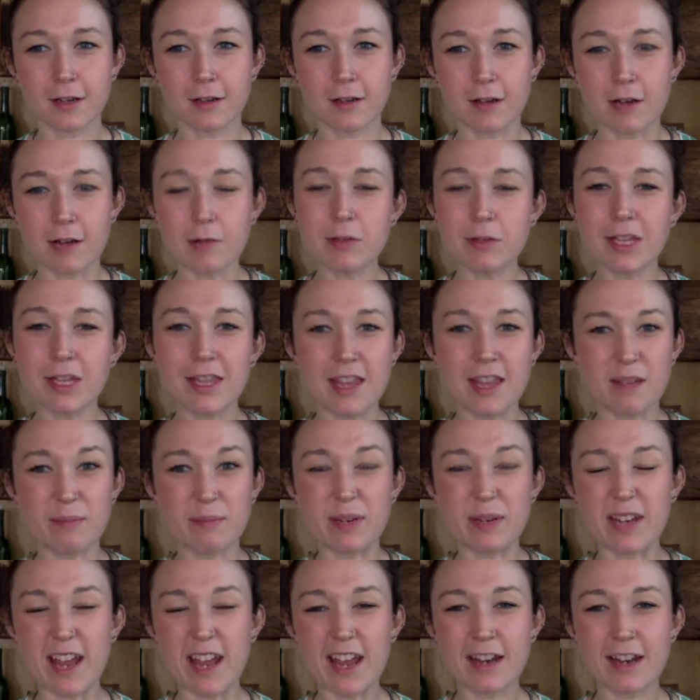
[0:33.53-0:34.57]
I really like
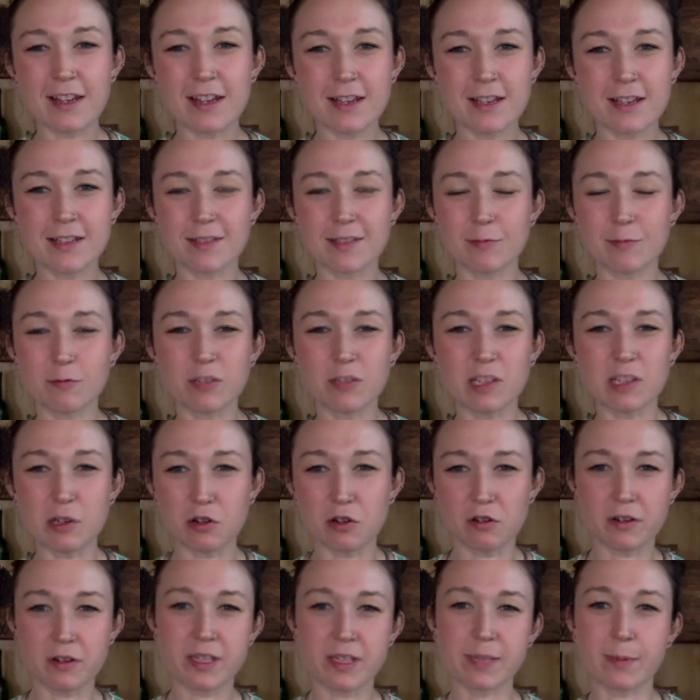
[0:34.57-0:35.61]
bananas and really
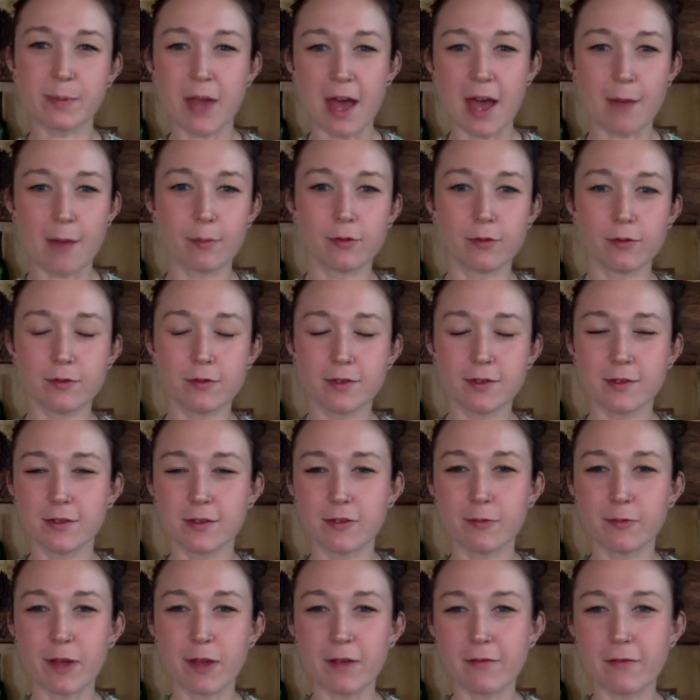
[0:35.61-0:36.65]
crisp apples. Those are
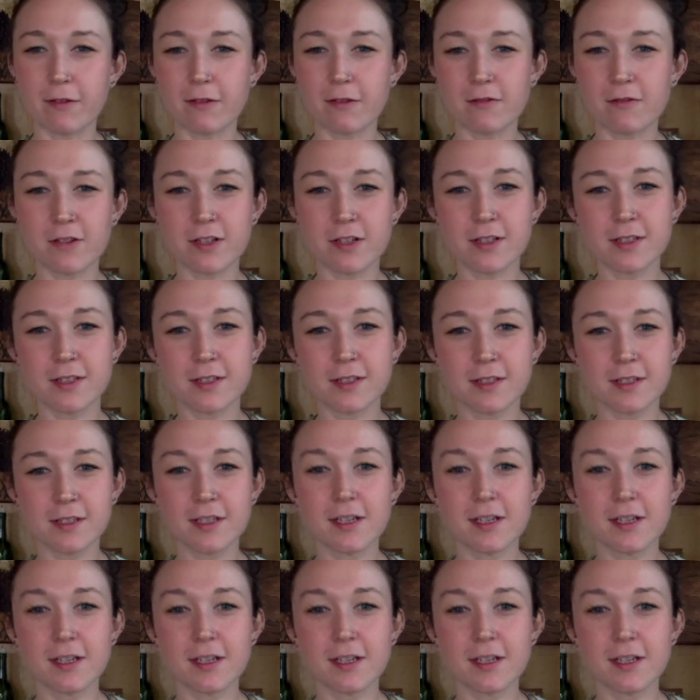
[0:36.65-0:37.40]
my favorites.